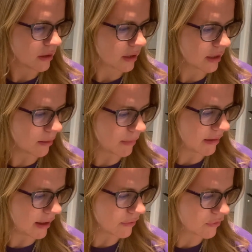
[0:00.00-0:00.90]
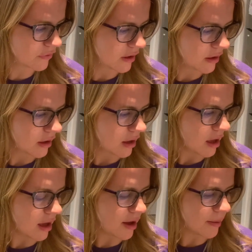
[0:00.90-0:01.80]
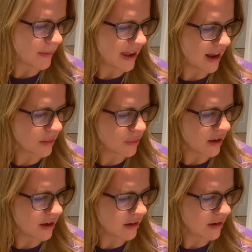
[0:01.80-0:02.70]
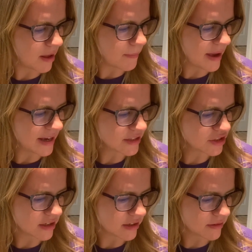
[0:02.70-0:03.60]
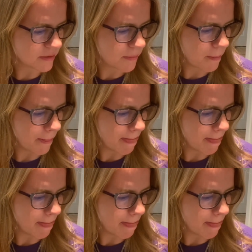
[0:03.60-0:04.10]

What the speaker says: keep my life. And I thought, imagine